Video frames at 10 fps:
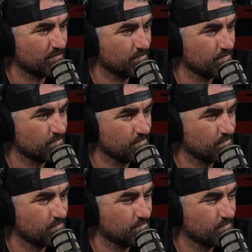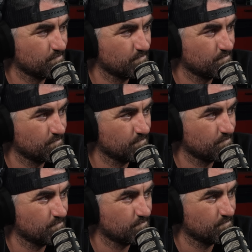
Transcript: Nothing is said.